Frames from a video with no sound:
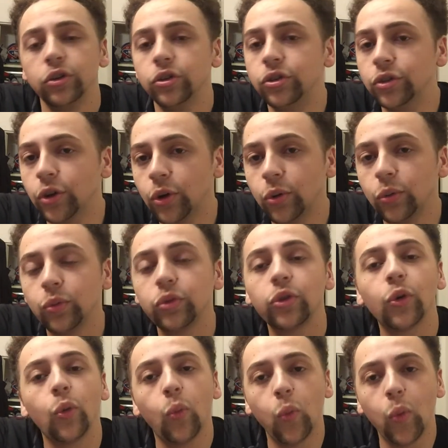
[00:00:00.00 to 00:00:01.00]
don't
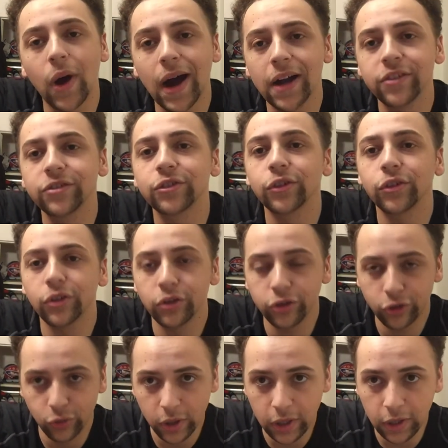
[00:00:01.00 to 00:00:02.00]
watch the
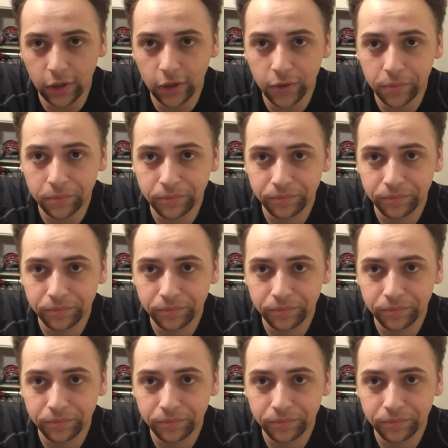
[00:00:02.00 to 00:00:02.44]
trailer.